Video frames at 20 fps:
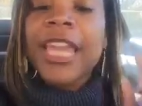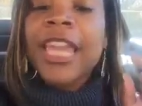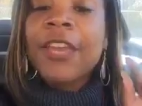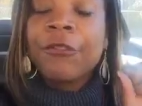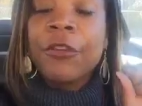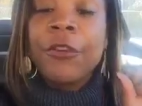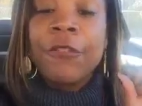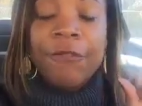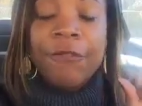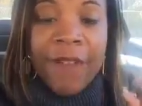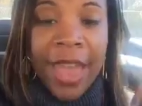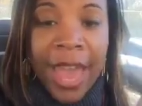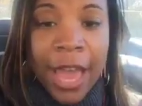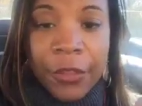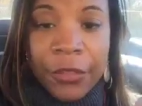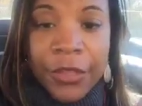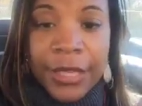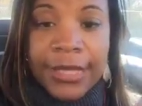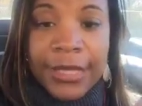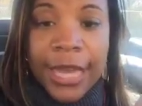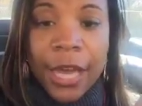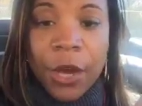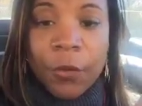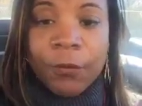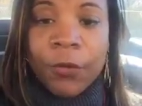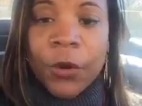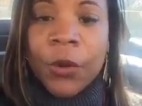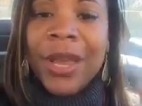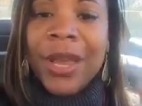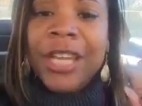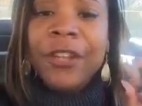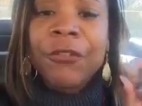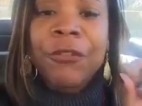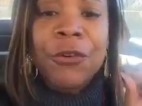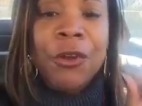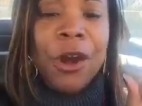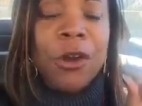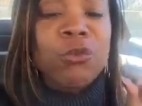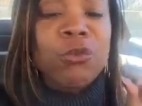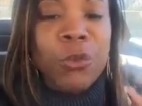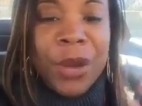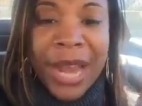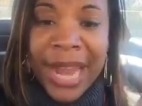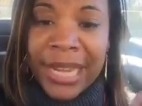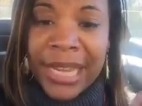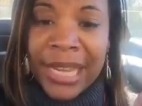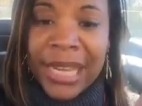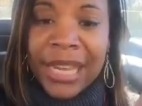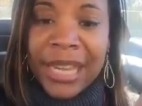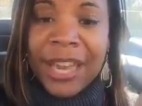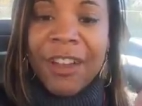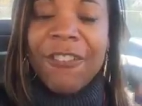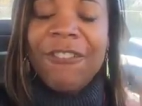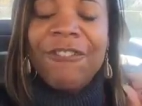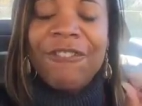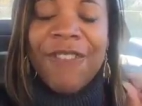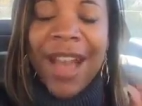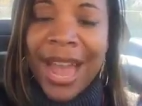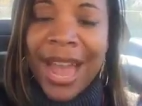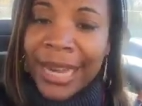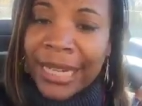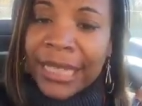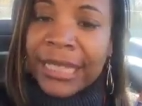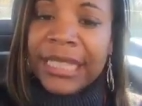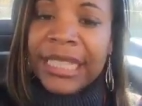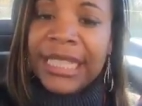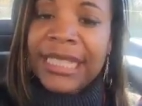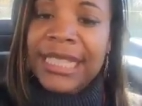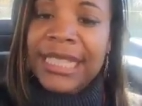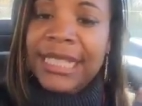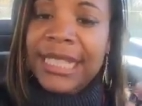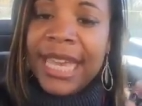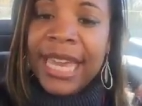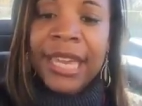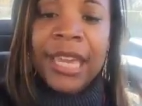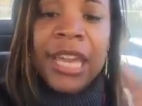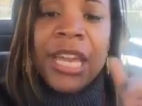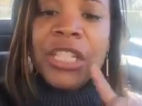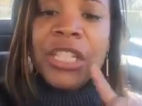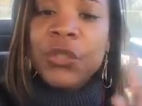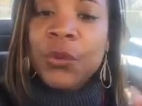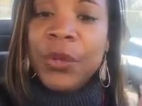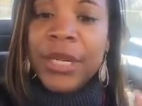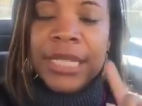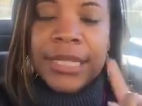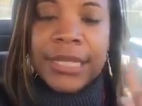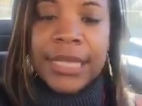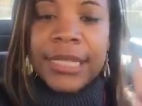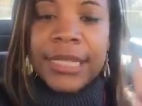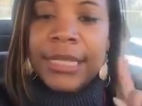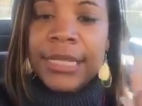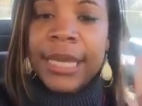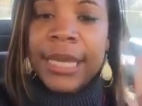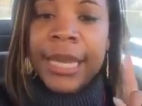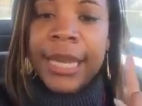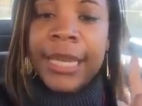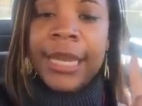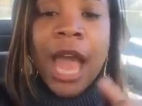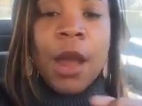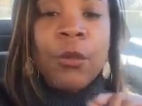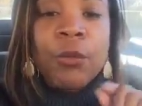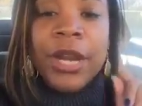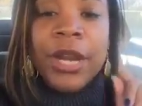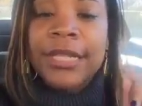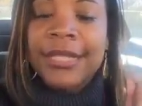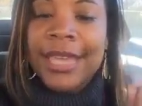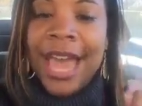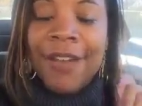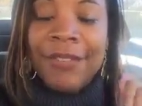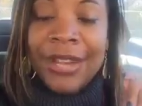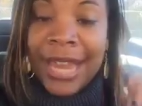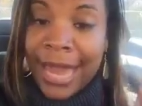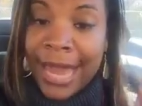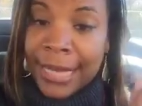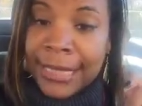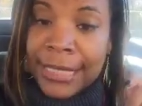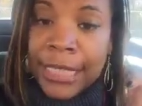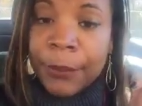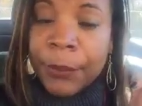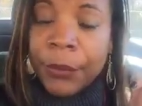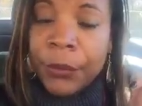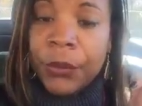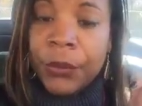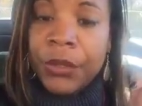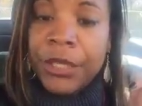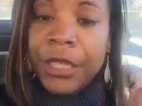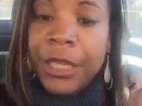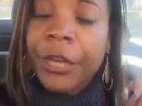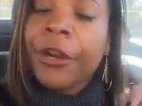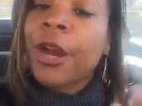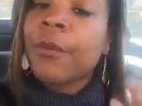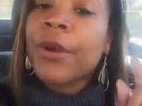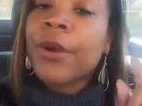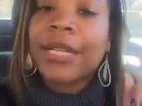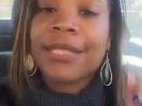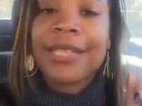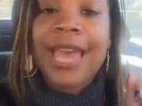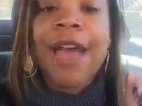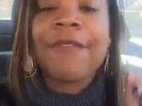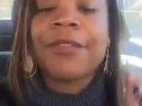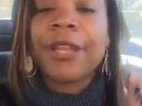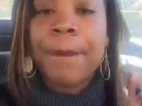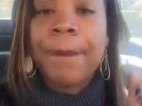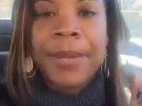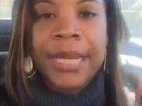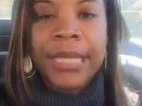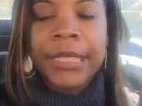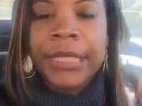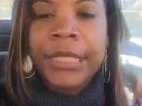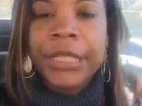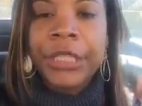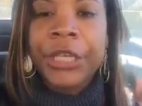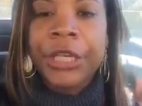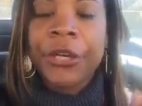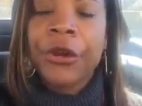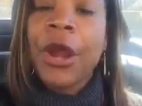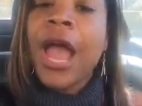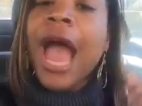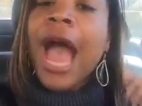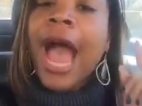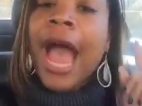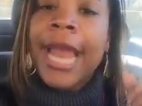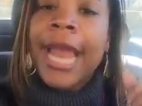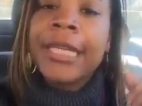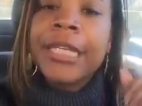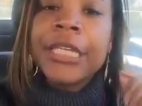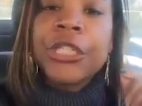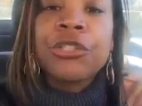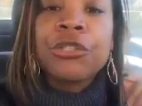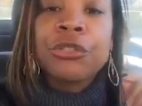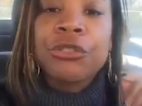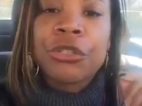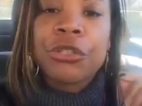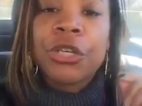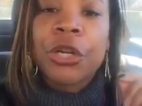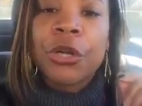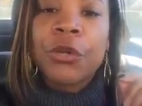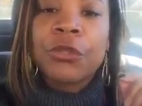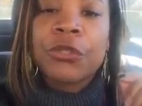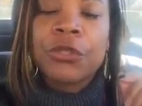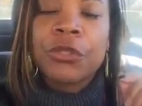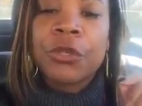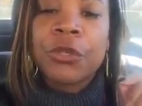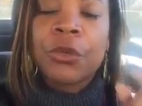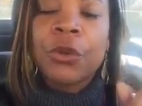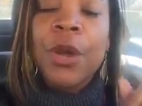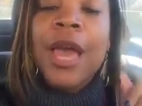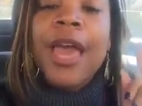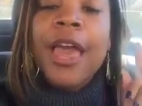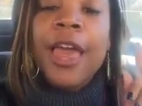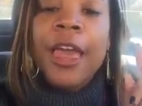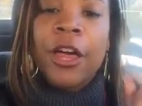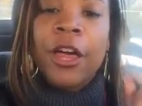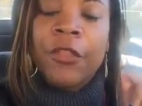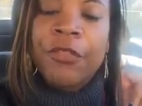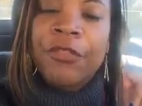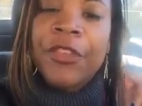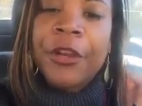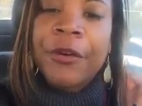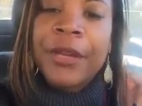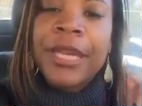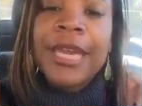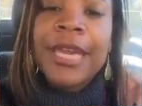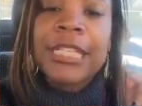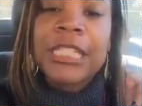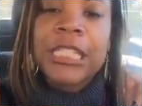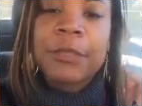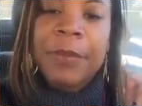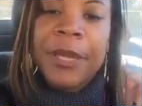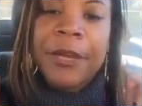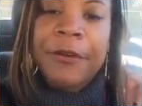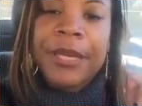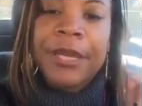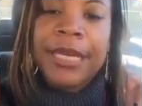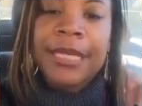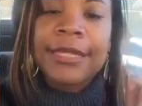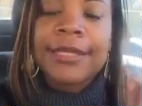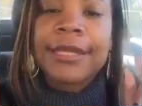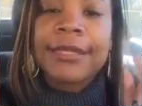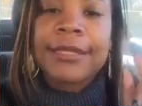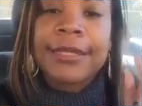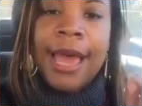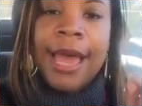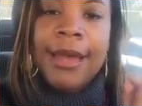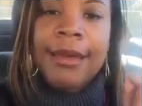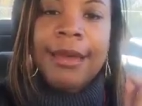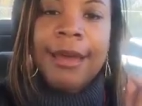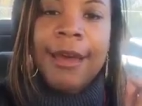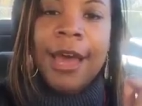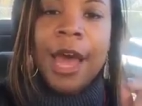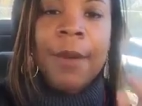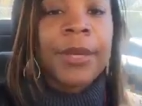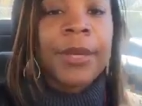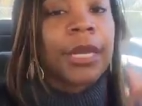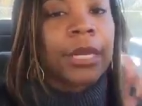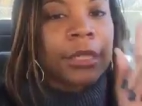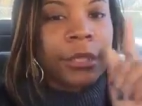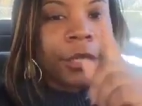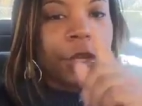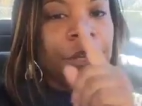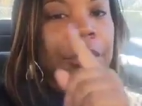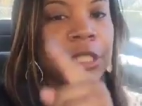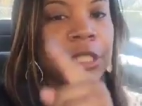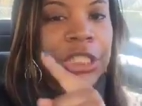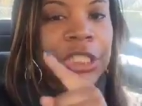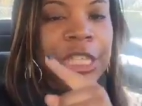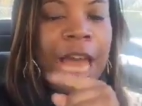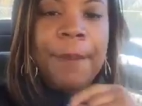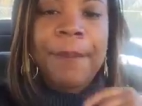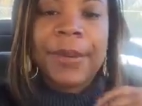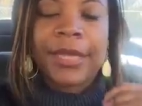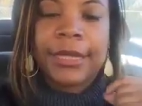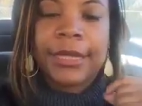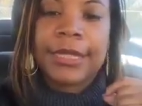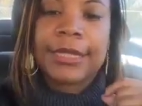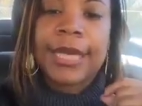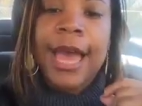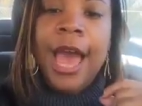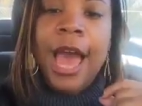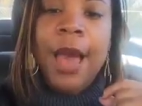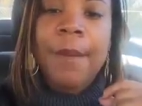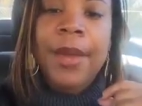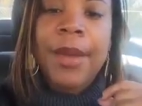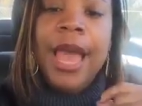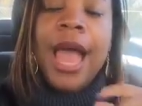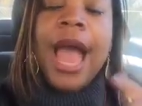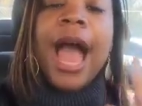If you found this helpful, and if you are ready finally to say 2016, I'm ready to have an atypical year. I'm ready to have an abundant year. I need you to go to ltheoryexperience.com and click on the shop at the top.